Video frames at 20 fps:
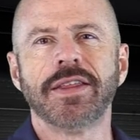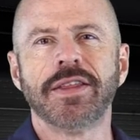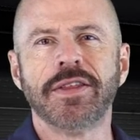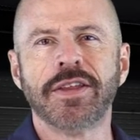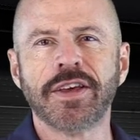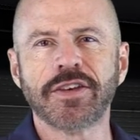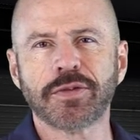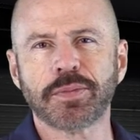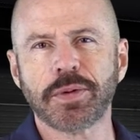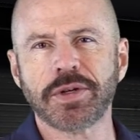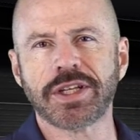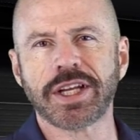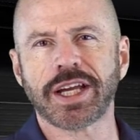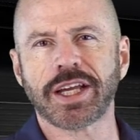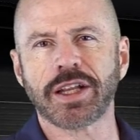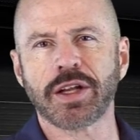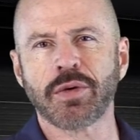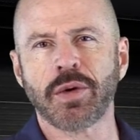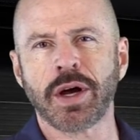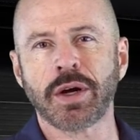This
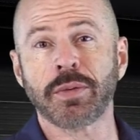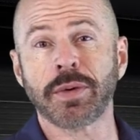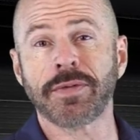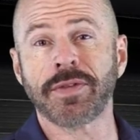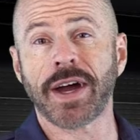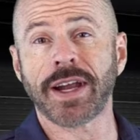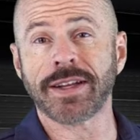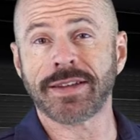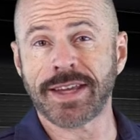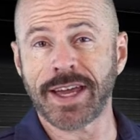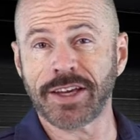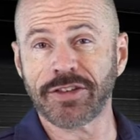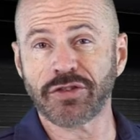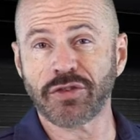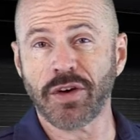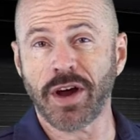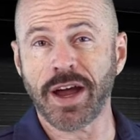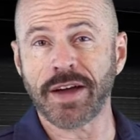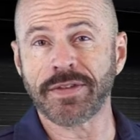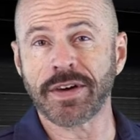particular one we've got a test
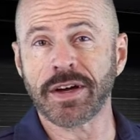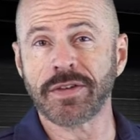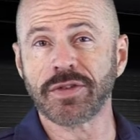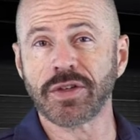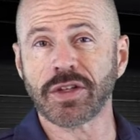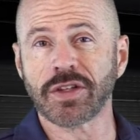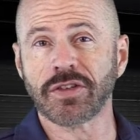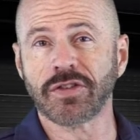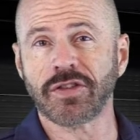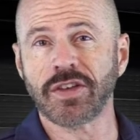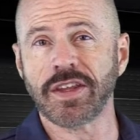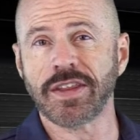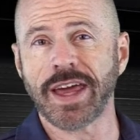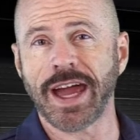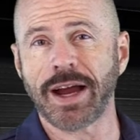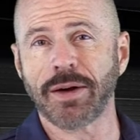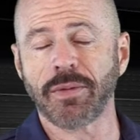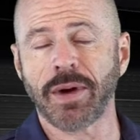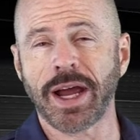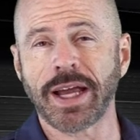drive of. You can see
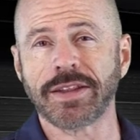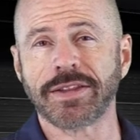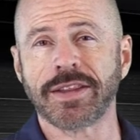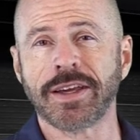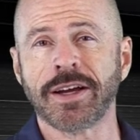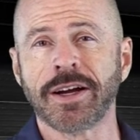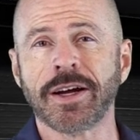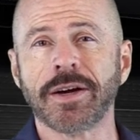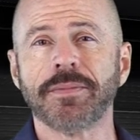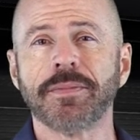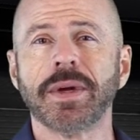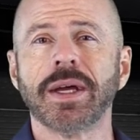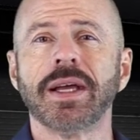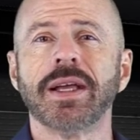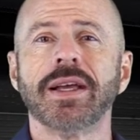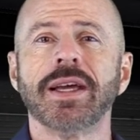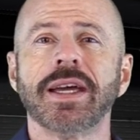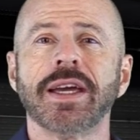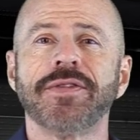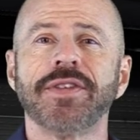that right there.
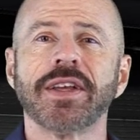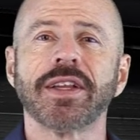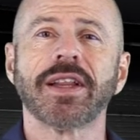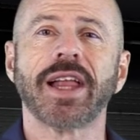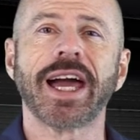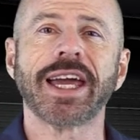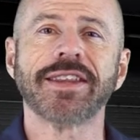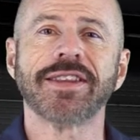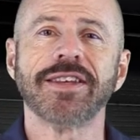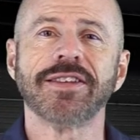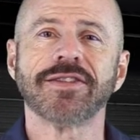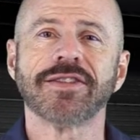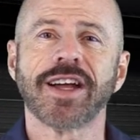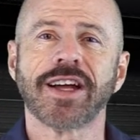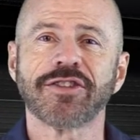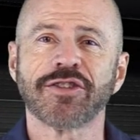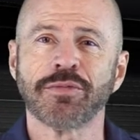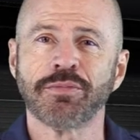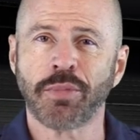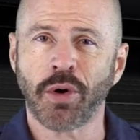If you like these
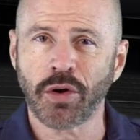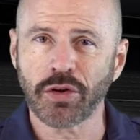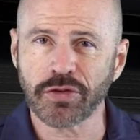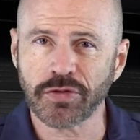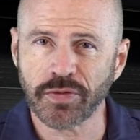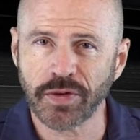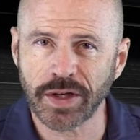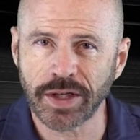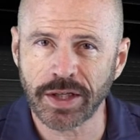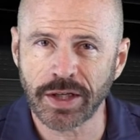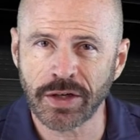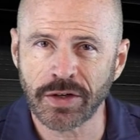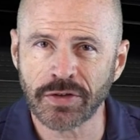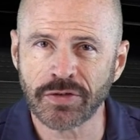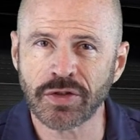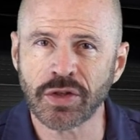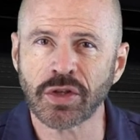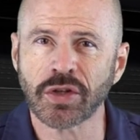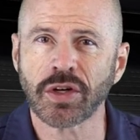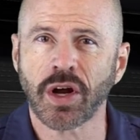nuts and bolts
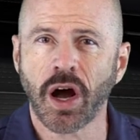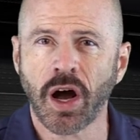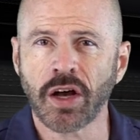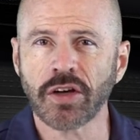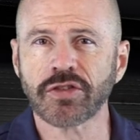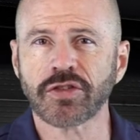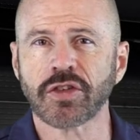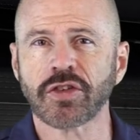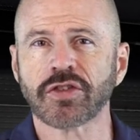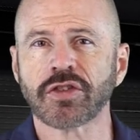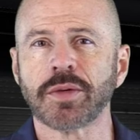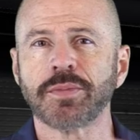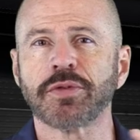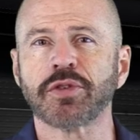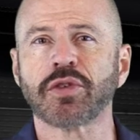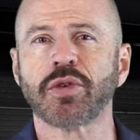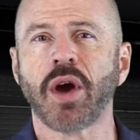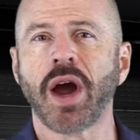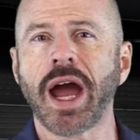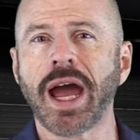videos, you can also
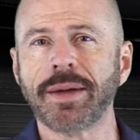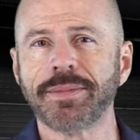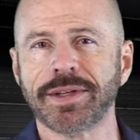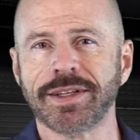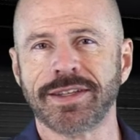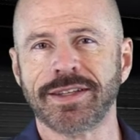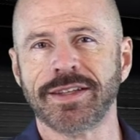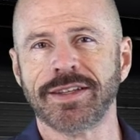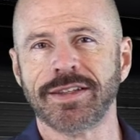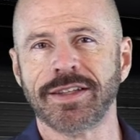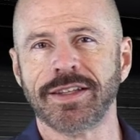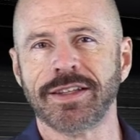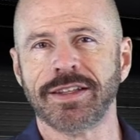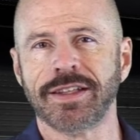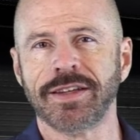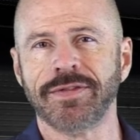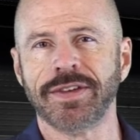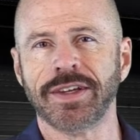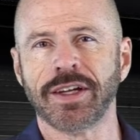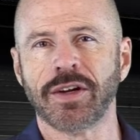subscribe to
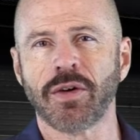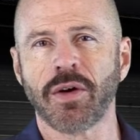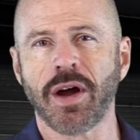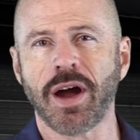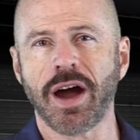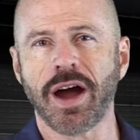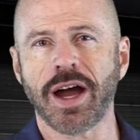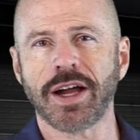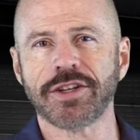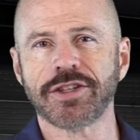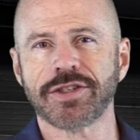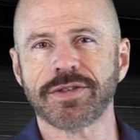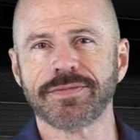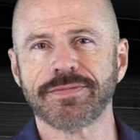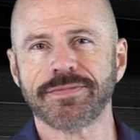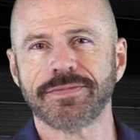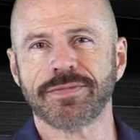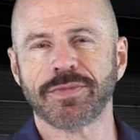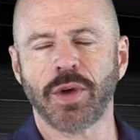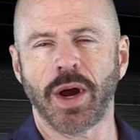TDTV Garage
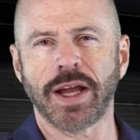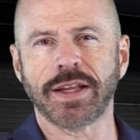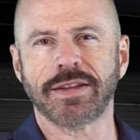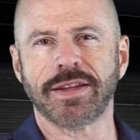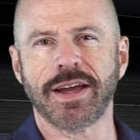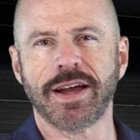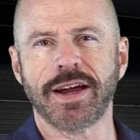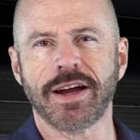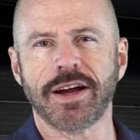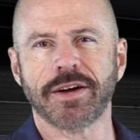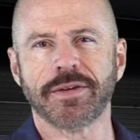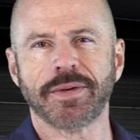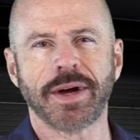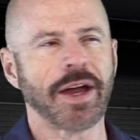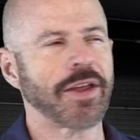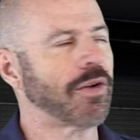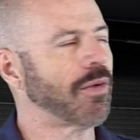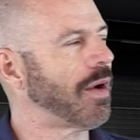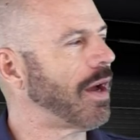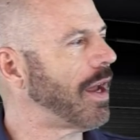right there.
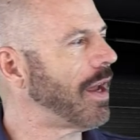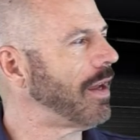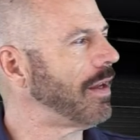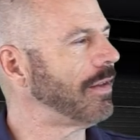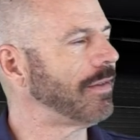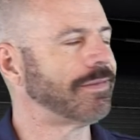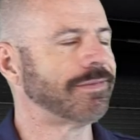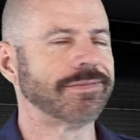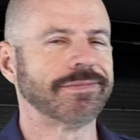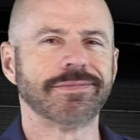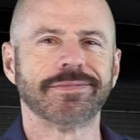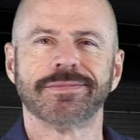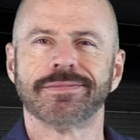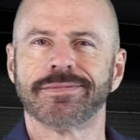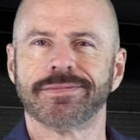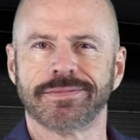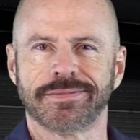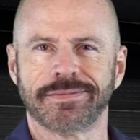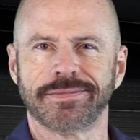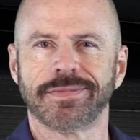Either way,
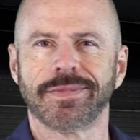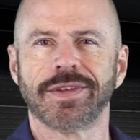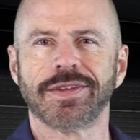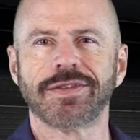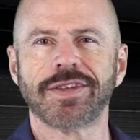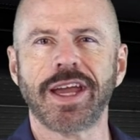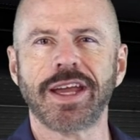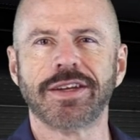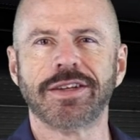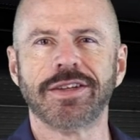stay